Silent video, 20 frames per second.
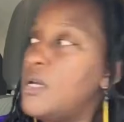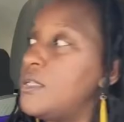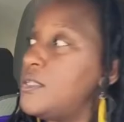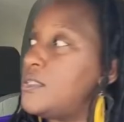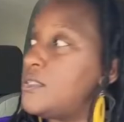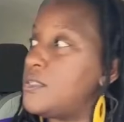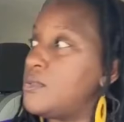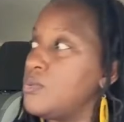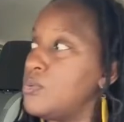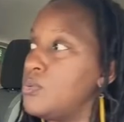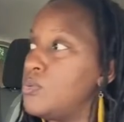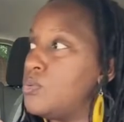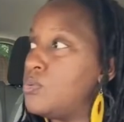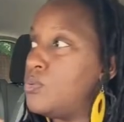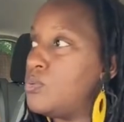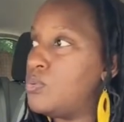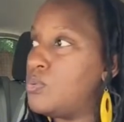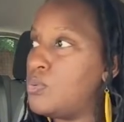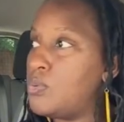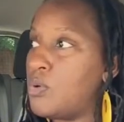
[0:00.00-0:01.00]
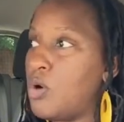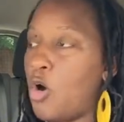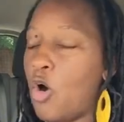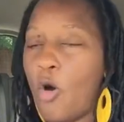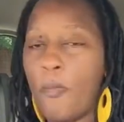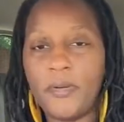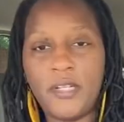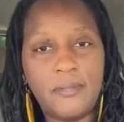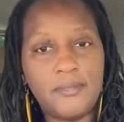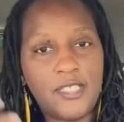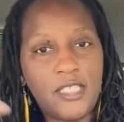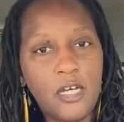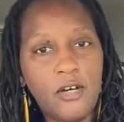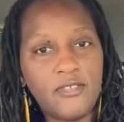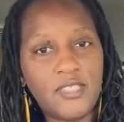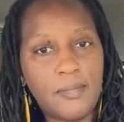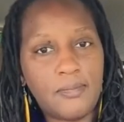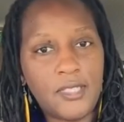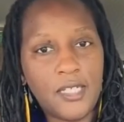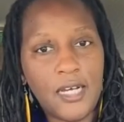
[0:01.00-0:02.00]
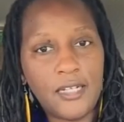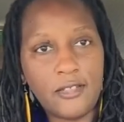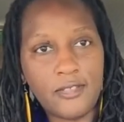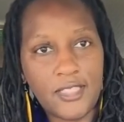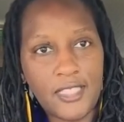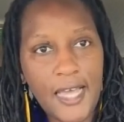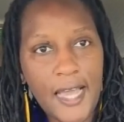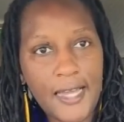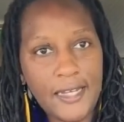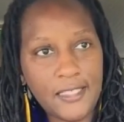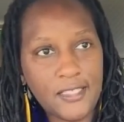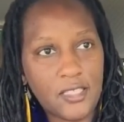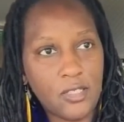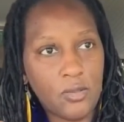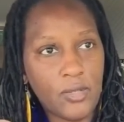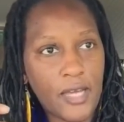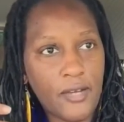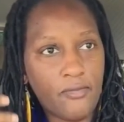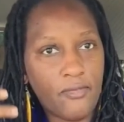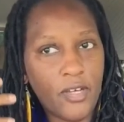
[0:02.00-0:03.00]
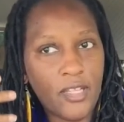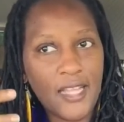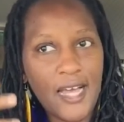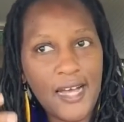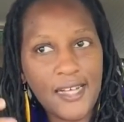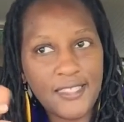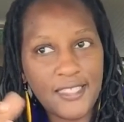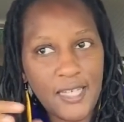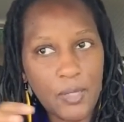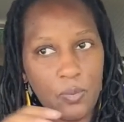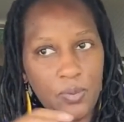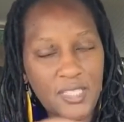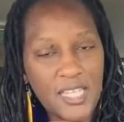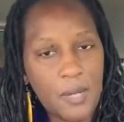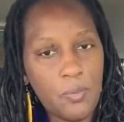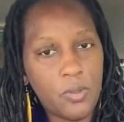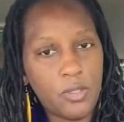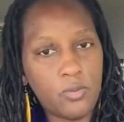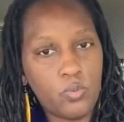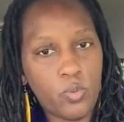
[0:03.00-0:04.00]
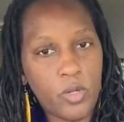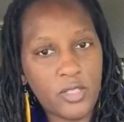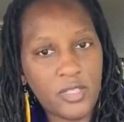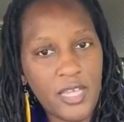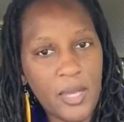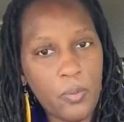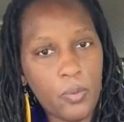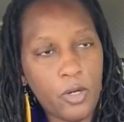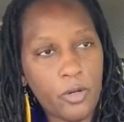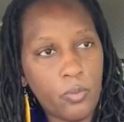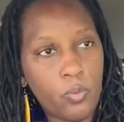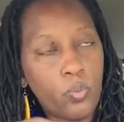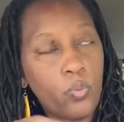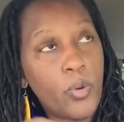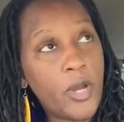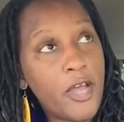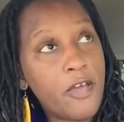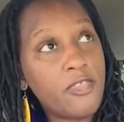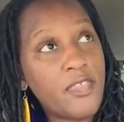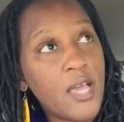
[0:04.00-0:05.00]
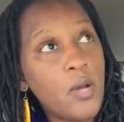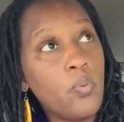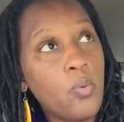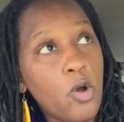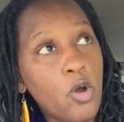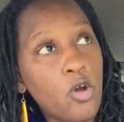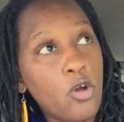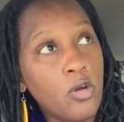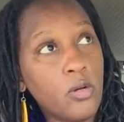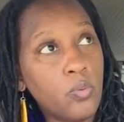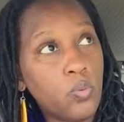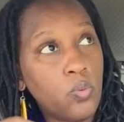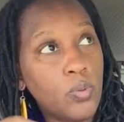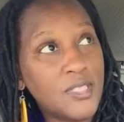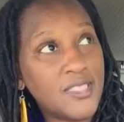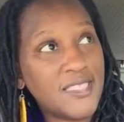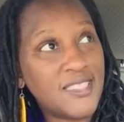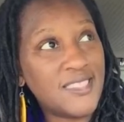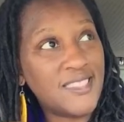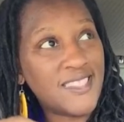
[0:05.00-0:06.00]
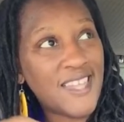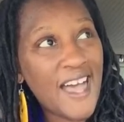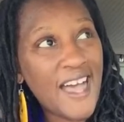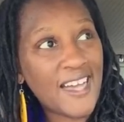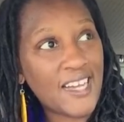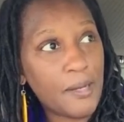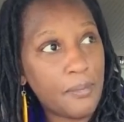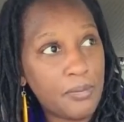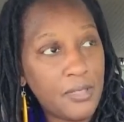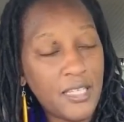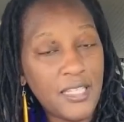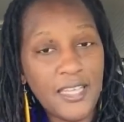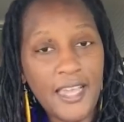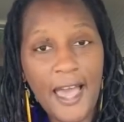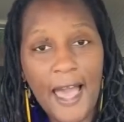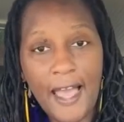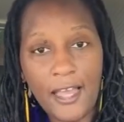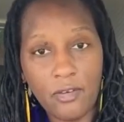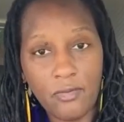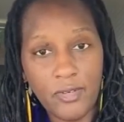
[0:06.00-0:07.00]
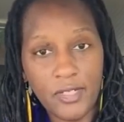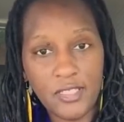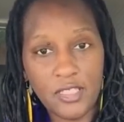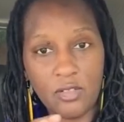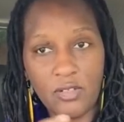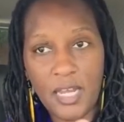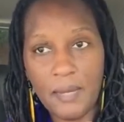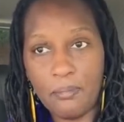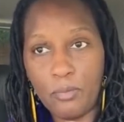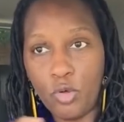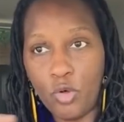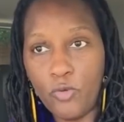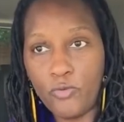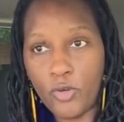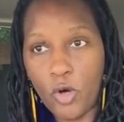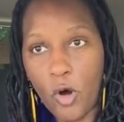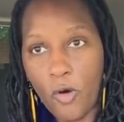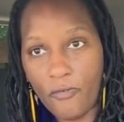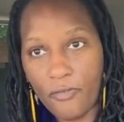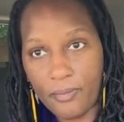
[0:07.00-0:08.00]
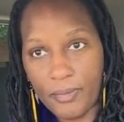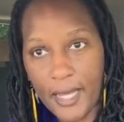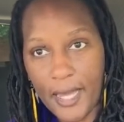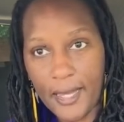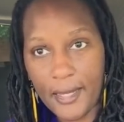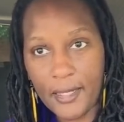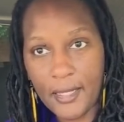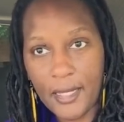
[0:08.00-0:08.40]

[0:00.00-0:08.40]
to open themselves up to understanding. So they realized that where they were was not completely accurate. So they moved on from that